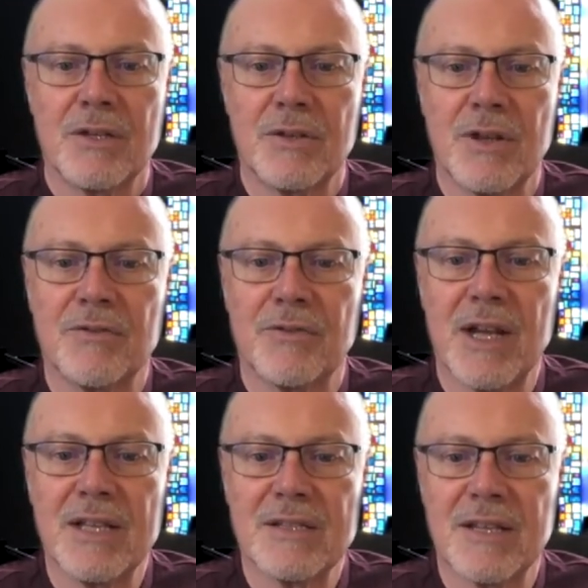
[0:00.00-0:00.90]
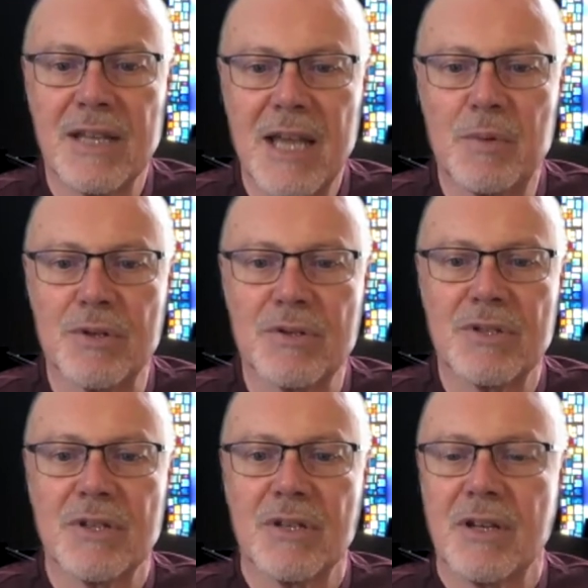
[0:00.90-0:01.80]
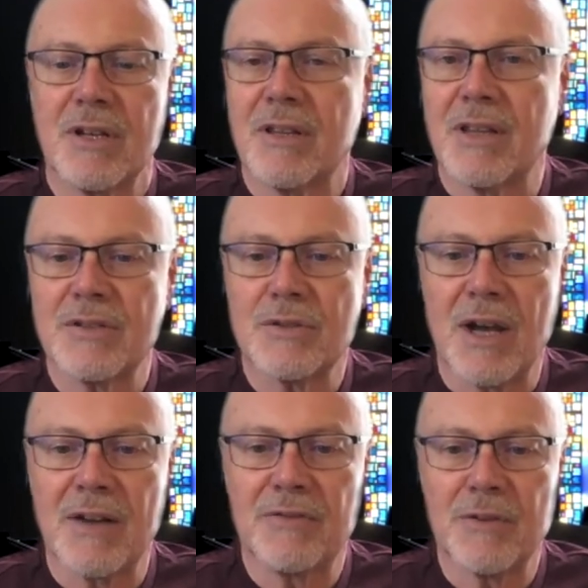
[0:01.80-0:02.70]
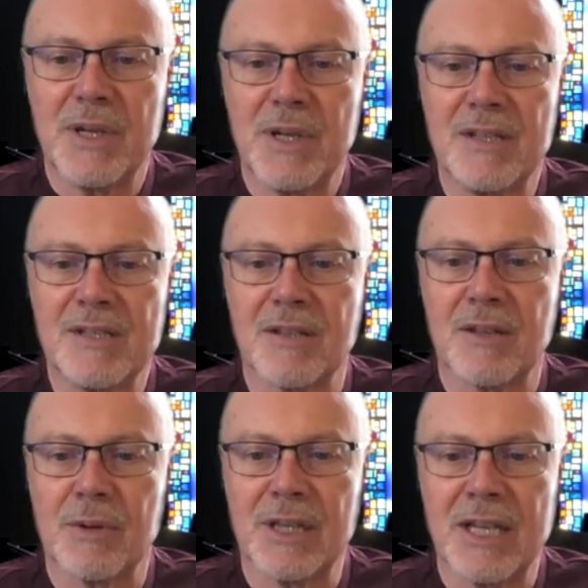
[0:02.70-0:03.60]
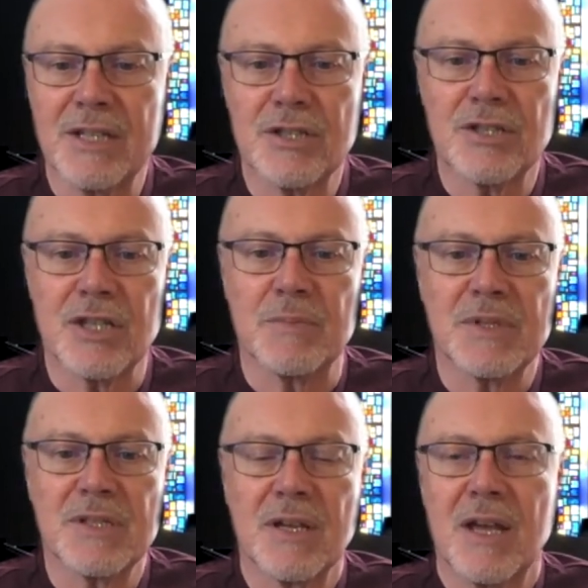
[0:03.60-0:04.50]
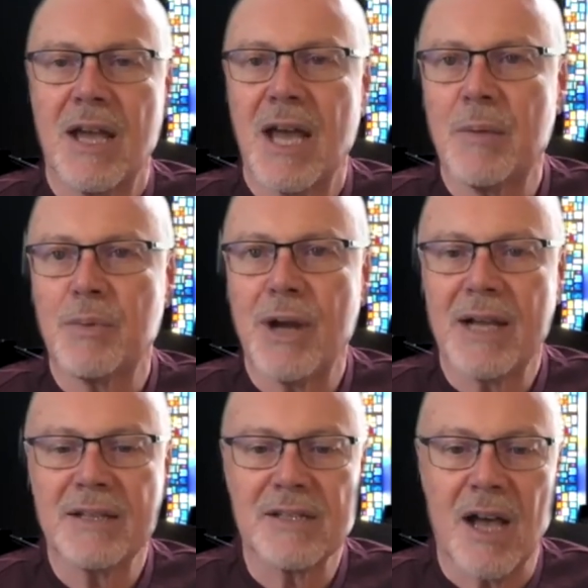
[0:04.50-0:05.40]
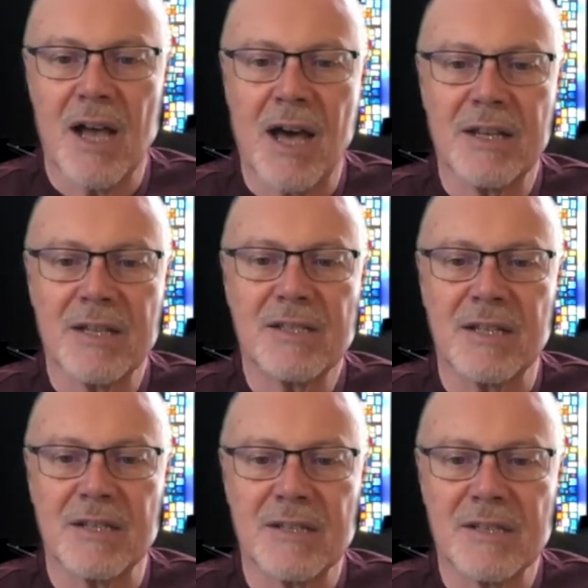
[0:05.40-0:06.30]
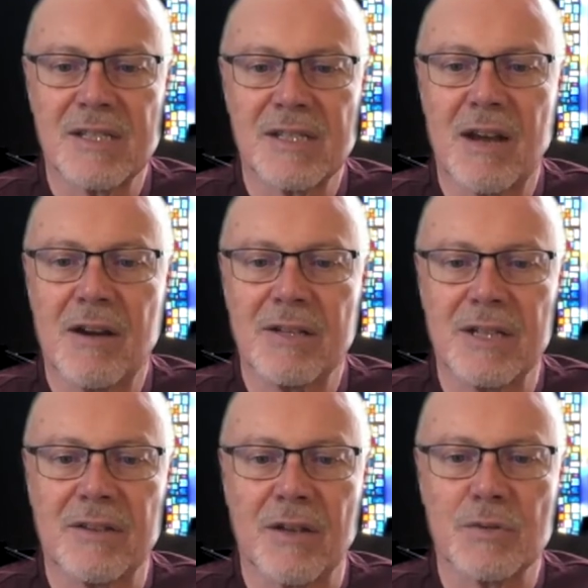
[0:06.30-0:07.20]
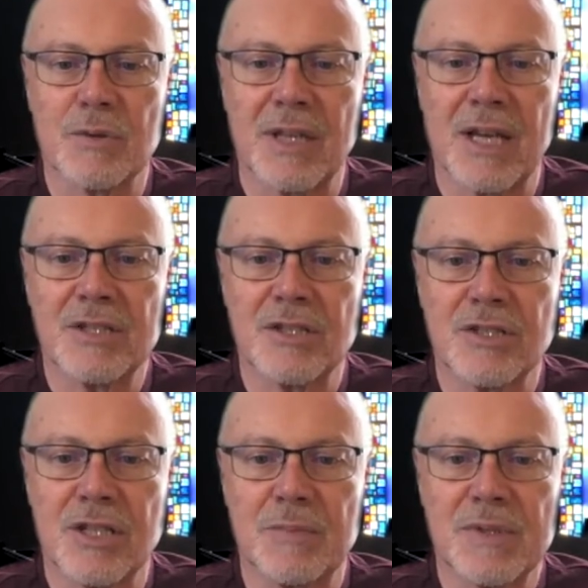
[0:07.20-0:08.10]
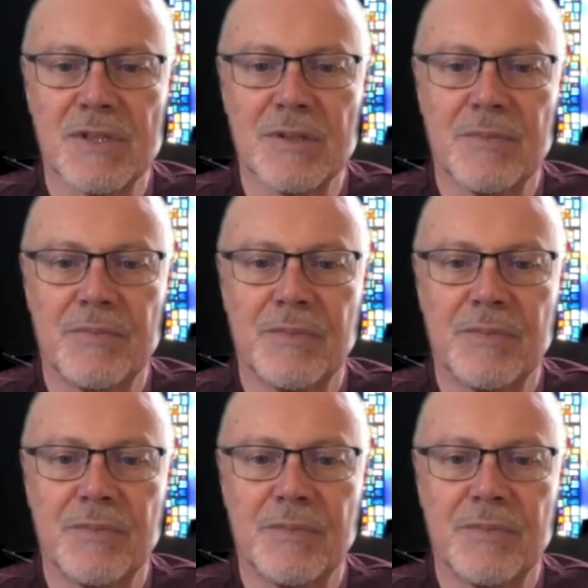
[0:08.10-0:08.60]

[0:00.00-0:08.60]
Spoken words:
To their friends and neighbors, they strive for peace in their relationships and practice honesty and sincerity in those relationships.